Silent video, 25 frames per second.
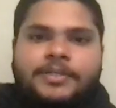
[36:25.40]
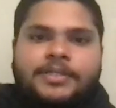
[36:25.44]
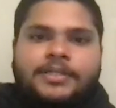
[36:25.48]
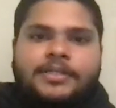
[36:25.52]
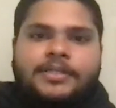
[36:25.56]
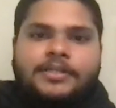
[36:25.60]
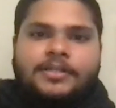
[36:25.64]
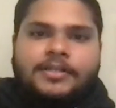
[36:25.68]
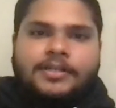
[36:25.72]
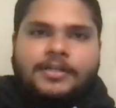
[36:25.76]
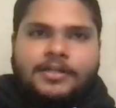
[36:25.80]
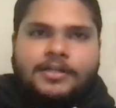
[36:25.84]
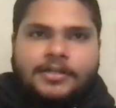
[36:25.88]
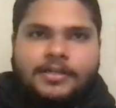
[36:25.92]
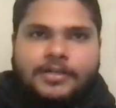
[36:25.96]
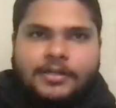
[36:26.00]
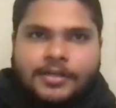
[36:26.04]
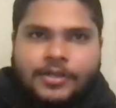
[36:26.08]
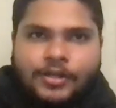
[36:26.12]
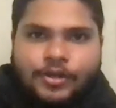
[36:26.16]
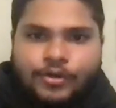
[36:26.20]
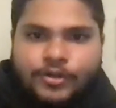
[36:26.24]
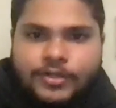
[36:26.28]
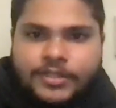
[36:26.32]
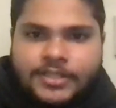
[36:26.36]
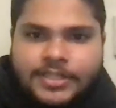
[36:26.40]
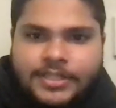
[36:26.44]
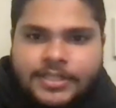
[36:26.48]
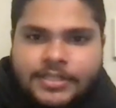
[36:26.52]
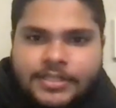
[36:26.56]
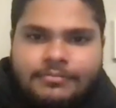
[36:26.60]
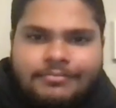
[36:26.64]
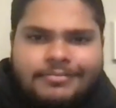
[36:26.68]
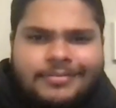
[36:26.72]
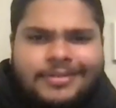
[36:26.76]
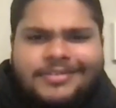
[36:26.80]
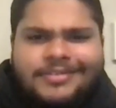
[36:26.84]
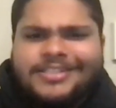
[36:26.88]
beat a good,
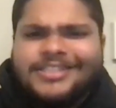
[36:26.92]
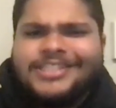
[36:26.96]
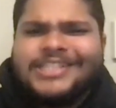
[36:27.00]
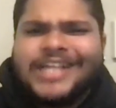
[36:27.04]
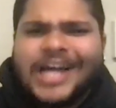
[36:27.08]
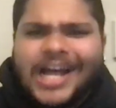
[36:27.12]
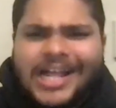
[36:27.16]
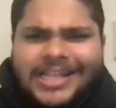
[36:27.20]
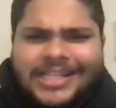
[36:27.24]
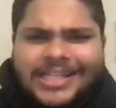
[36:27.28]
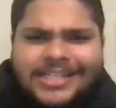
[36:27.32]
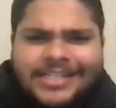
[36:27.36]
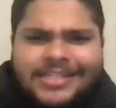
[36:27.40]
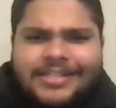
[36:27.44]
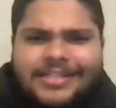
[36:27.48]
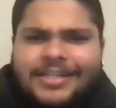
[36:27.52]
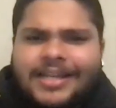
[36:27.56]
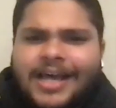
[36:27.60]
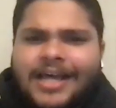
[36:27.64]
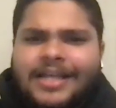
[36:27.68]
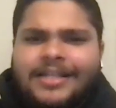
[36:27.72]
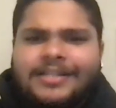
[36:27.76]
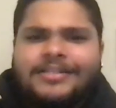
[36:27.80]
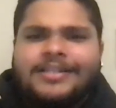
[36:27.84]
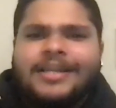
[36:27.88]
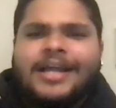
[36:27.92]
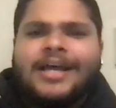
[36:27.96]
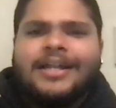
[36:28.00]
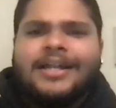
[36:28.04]
solid, not, solid